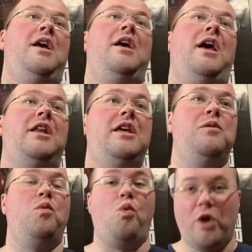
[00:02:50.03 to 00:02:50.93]
and he
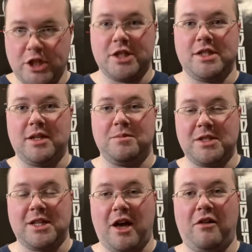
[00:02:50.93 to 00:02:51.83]
wishes
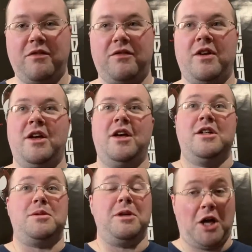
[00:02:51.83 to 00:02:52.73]
himself
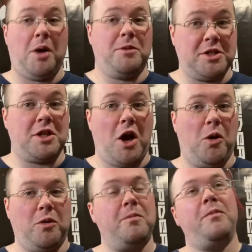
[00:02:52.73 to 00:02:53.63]
to become the
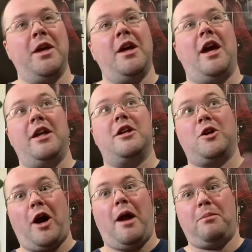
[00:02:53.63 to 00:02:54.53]
stone. And he can
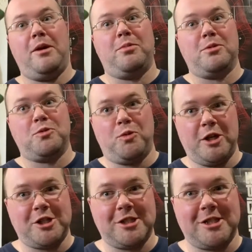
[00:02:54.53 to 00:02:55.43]
grant people's
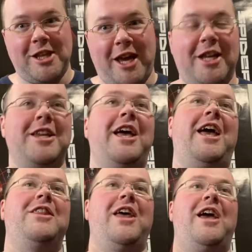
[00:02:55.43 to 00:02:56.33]
wishes then,
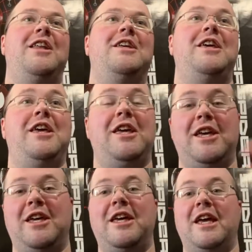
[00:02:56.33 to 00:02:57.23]
and then
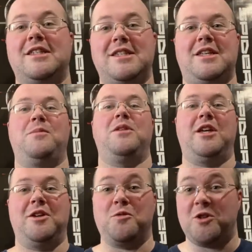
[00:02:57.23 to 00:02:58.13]
he gets something
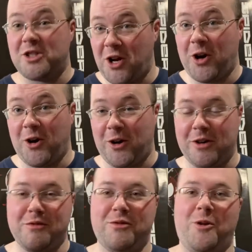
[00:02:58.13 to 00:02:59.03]
in return
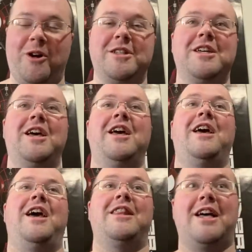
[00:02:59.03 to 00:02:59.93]
for it.
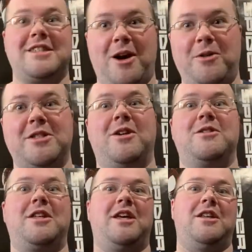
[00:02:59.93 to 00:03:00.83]
And that's how he starts
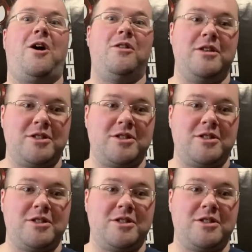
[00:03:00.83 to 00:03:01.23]
getting all this